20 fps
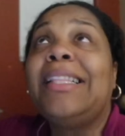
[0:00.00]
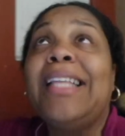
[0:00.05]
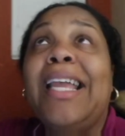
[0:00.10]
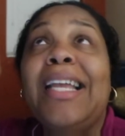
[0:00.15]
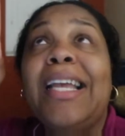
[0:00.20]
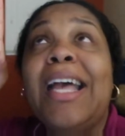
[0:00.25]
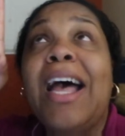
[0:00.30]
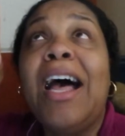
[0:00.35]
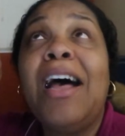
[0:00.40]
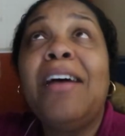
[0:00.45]
I
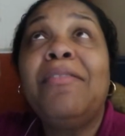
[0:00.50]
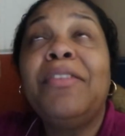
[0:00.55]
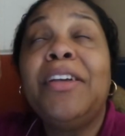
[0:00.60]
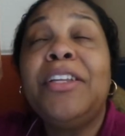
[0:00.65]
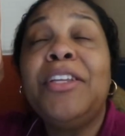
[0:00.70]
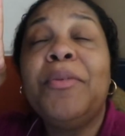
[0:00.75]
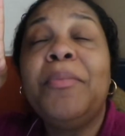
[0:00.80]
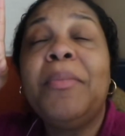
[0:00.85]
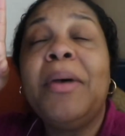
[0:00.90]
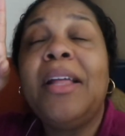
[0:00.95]
thank God for
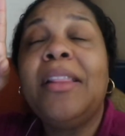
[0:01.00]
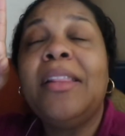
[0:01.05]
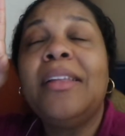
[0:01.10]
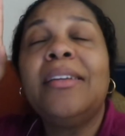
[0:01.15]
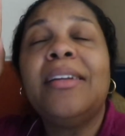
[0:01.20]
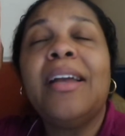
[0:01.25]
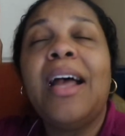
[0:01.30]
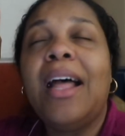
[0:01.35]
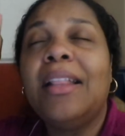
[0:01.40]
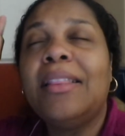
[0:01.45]
you,
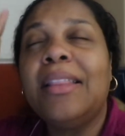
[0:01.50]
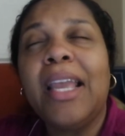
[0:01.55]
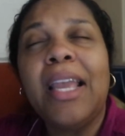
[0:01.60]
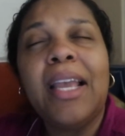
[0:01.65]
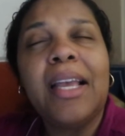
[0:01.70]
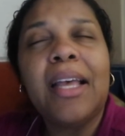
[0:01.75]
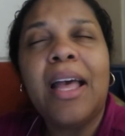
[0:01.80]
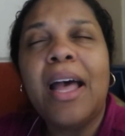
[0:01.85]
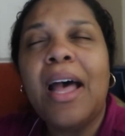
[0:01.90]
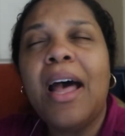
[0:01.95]
mother.
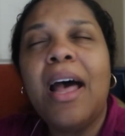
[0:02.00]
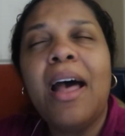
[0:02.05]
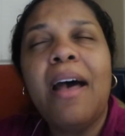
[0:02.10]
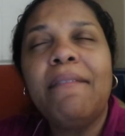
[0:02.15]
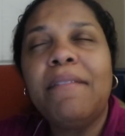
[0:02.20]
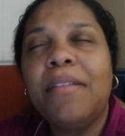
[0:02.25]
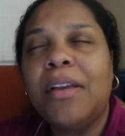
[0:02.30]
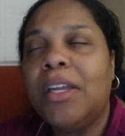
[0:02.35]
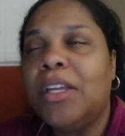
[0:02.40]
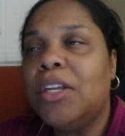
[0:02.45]
Thank
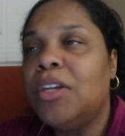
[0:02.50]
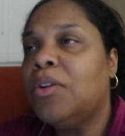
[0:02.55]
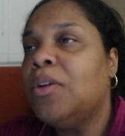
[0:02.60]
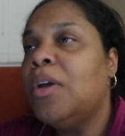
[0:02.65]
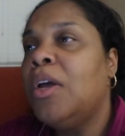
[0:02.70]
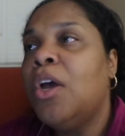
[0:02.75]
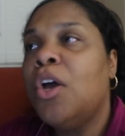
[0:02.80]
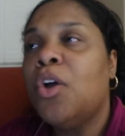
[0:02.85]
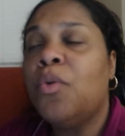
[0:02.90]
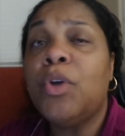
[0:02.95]
God for you.
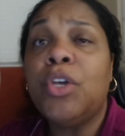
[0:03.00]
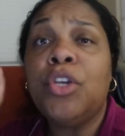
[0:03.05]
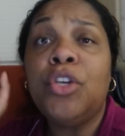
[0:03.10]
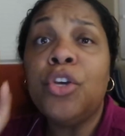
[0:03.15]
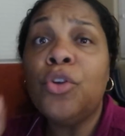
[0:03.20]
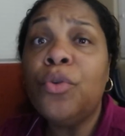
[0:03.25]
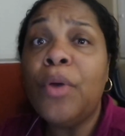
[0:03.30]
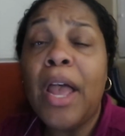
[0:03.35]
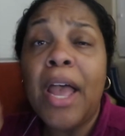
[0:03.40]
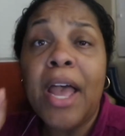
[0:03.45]
When
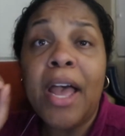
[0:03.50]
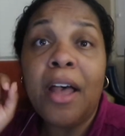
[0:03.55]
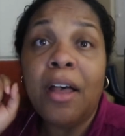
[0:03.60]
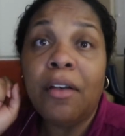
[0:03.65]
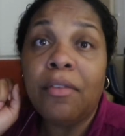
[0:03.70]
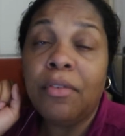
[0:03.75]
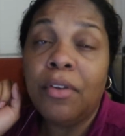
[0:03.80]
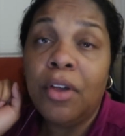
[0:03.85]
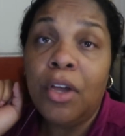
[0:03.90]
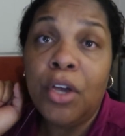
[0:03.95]
you
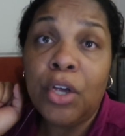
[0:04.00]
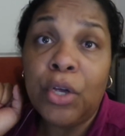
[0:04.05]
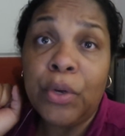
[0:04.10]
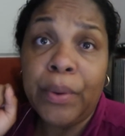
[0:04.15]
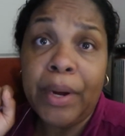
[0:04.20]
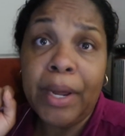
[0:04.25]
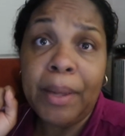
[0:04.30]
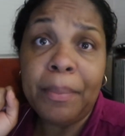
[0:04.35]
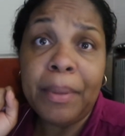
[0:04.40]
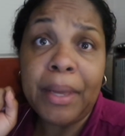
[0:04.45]
have
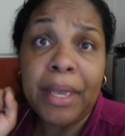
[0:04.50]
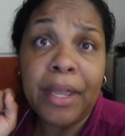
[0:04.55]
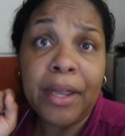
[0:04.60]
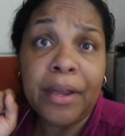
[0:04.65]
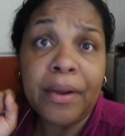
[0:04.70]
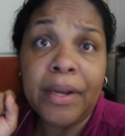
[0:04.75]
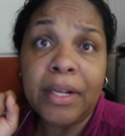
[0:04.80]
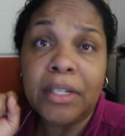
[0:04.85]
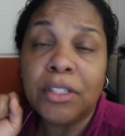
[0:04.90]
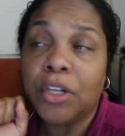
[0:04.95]

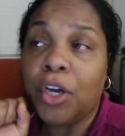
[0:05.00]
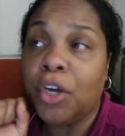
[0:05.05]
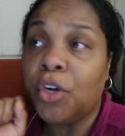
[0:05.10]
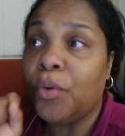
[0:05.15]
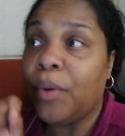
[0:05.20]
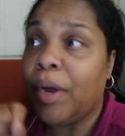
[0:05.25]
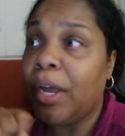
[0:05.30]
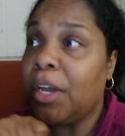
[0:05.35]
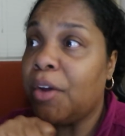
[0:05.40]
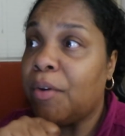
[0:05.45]
grandparents or
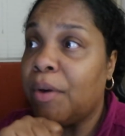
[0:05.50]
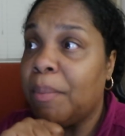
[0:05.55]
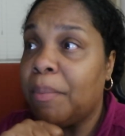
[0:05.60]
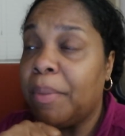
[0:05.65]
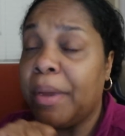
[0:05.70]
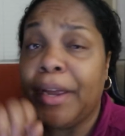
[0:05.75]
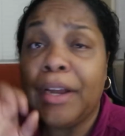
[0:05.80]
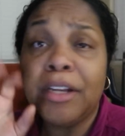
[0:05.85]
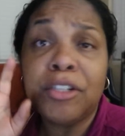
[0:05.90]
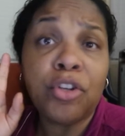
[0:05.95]

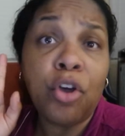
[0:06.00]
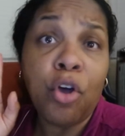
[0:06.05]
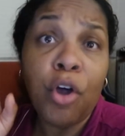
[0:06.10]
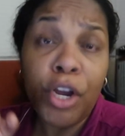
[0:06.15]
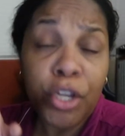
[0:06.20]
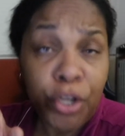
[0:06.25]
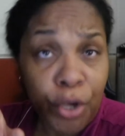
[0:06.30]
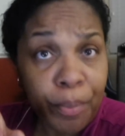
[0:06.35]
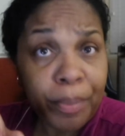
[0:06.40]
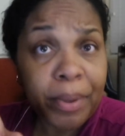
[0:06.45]
great-grandparents
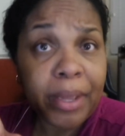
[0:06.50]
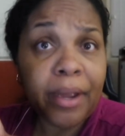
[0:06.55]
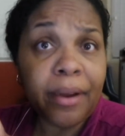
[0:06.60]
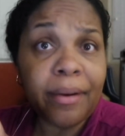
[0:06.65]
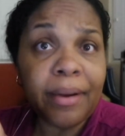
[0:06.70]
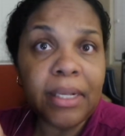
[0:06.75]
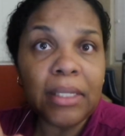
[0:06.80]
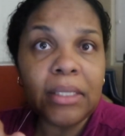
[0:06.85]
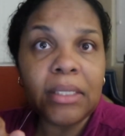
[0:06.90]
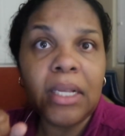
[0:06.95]
or your
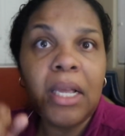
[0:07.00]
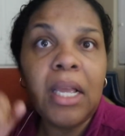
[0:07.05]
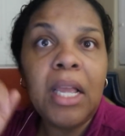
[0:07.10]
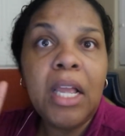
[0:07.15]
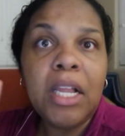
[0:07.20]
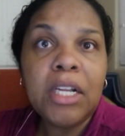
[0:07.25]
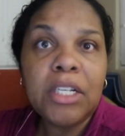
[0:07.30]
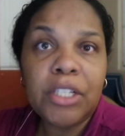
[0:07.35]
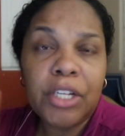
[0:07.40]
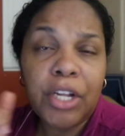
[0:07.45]
parents
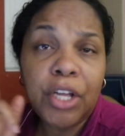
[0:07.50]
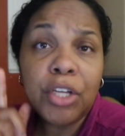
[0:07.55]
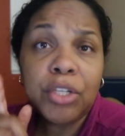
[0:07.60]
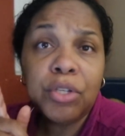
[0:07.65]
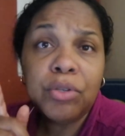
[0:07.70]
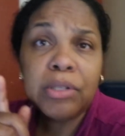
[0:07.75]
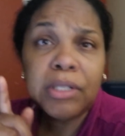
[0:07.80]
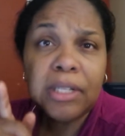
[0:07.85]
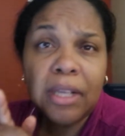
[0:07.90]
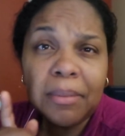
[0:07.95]
tell
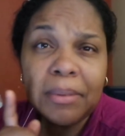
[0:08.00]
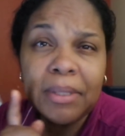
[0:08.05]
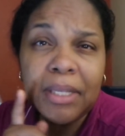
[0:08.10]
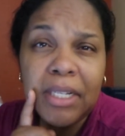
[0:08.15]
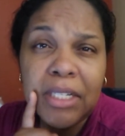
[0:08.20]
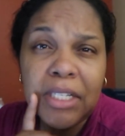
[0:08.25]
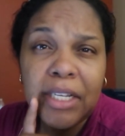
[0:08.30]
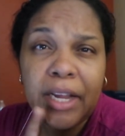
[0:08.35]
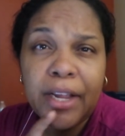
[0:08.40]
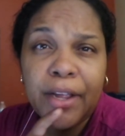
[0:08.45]
you
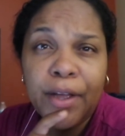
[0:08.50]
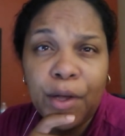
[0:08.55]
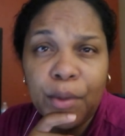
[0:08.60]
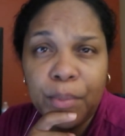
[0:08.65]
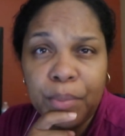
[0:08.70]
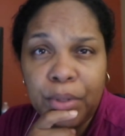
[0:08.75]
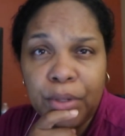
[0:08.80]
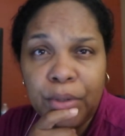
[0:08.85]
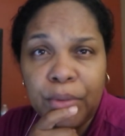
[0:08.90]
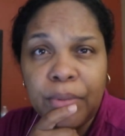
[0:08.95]
something to
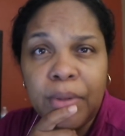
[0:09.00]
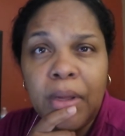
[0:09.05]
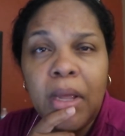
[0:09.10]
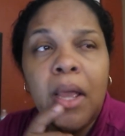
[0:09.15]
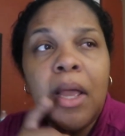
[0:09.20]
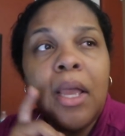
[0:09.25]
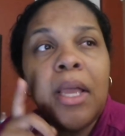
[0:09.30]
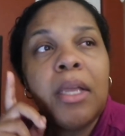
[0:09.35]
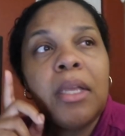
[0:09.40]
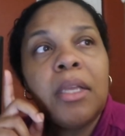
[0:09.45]
help you,
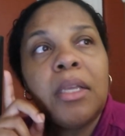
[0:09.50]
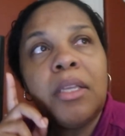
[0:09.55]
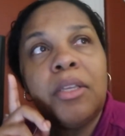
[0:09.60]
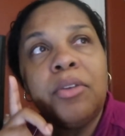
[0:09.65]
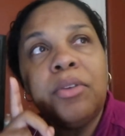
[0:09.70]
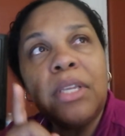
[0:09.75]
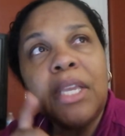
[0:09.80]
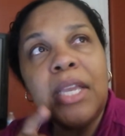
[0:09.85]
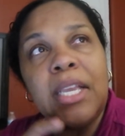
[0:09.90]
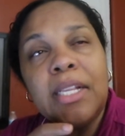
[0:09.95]

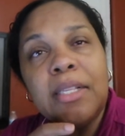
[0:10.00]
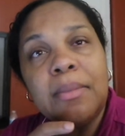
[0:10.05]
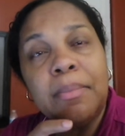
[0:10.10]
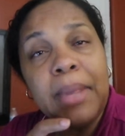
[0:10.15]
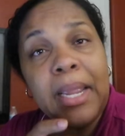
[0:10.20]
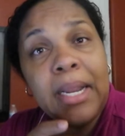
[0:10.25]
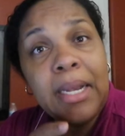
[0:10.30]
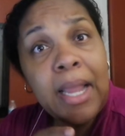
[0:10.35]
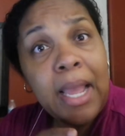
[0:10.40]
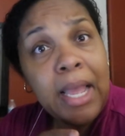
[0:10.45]
your kids
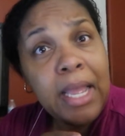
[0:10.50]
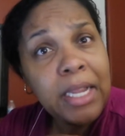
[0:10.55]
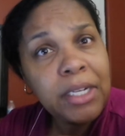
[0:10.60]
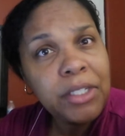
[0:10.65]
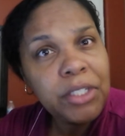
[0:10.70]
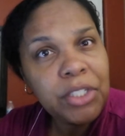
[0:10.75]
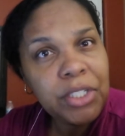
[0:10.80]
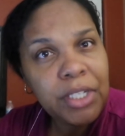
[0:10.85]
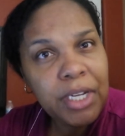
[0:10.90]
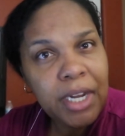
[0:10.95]
may not
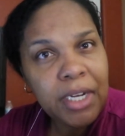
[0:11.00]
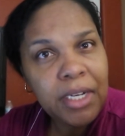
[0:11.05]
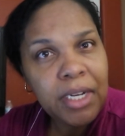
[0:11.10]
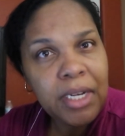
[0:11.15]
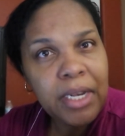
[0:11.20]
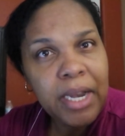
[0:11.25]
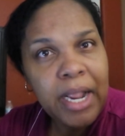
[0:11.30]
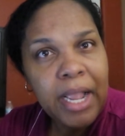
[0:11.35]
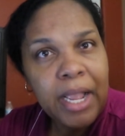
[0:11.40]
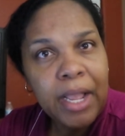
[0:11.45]
understand
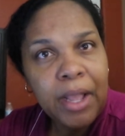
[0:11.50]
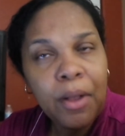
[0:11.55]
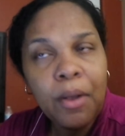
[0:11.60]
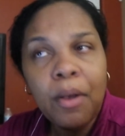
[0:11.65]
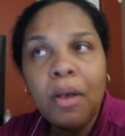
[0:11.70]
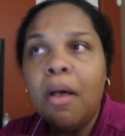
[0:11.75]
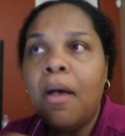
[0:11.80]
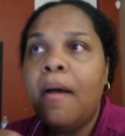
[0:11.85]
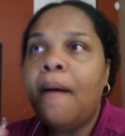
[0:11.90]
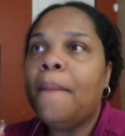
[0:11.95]
it
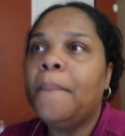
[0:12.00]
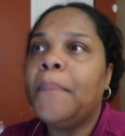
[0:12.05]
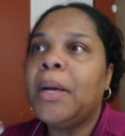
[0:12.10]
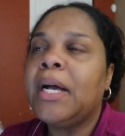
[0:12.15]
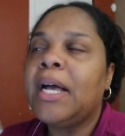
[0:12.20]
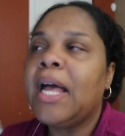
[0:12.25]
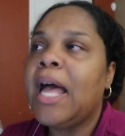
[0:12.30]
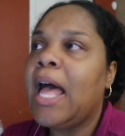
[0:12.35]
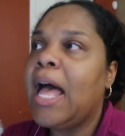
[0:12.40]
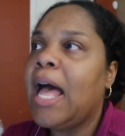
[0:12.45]
now,
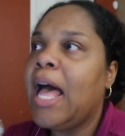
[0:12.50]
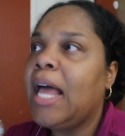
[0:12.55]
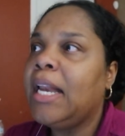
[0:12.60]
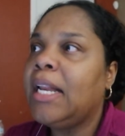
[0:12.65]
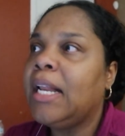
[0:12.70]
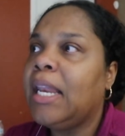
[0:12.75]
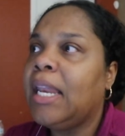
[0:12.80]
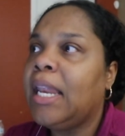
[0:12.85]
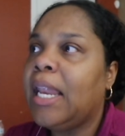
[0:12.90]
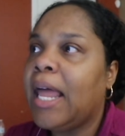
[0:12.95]
but
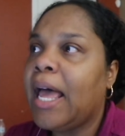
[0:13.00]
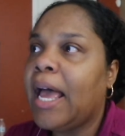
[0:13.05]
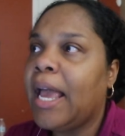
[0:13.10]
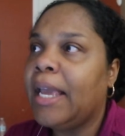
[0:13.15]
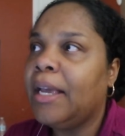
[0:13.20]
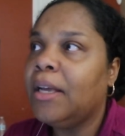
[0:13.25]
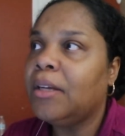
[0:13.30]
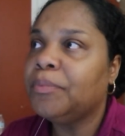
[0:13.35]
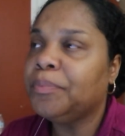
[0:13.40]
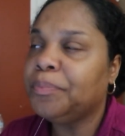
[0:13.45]
kind of
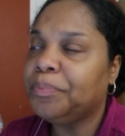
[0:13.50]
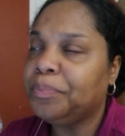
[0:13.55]
like